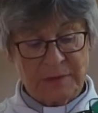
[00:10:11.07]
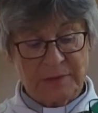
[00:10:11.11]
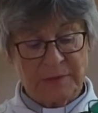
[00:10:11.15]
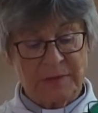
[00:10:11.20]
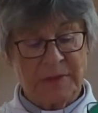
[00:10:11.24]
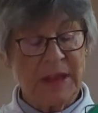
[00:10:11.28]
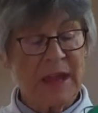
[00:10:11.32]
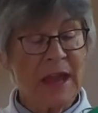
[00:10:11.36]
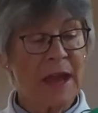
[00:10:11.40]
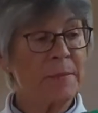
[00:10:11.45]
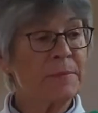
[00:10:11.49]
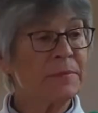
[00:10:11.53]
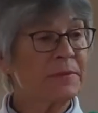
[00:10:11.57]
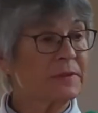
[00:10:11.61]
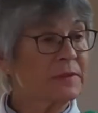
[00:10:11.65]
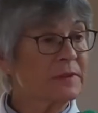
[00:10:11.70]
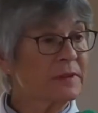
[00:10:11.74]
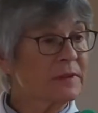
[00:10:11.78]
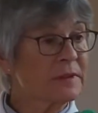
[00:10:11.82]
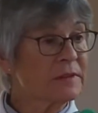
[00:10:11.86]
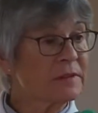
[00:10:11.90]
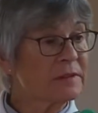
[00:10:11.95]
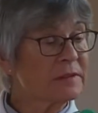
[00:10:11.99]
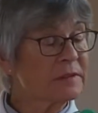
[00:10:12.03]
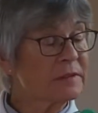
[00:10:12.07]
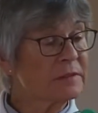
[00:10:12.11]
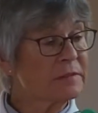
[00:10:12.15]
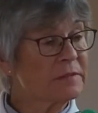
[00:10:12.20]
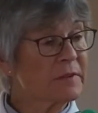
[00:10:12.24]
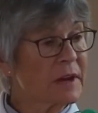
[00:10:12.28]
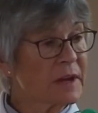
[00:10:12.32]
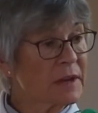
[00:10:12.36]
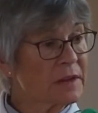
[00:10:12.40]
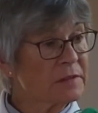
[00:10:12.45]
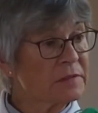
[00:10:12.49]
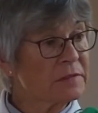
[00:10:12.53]
the absence of
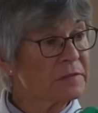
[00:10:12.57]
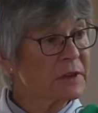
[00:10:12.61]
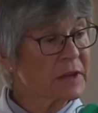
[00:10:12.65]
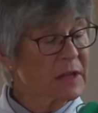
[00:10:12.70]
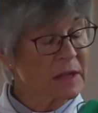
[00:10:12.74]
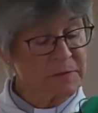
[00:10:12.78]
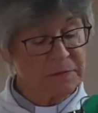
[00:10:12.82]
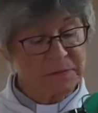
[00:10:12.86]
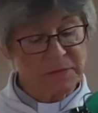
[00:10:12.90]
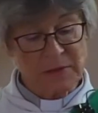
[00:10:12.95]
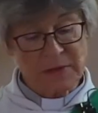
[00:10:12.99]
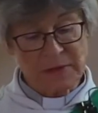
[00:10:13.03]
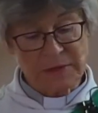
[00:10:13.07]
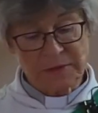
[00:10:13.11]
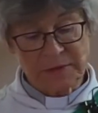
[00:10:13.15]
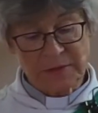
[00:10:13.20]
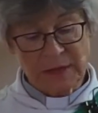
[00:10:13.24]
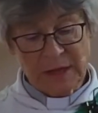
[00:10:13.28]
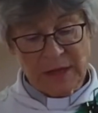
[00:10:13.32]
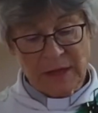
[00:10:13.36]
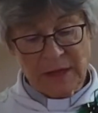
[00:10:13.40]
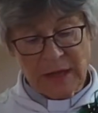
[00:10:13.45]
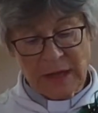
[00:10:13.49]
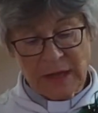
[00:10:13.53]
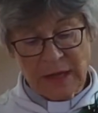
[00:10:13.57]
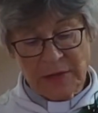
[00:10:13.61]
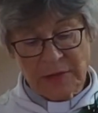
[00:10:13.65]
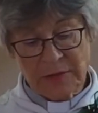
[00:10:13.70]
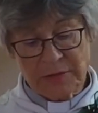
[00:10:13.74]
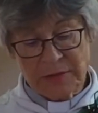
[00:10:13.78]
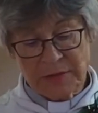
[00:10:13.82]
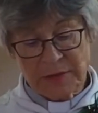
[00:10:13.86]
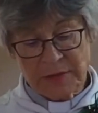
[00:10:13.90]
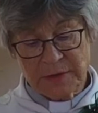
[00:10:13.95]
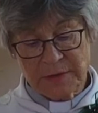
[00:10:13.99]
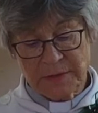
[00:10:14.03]
unforgiveness and
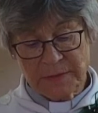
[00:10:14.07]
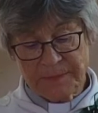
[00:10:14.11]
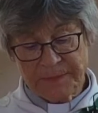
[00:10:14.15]
hatred,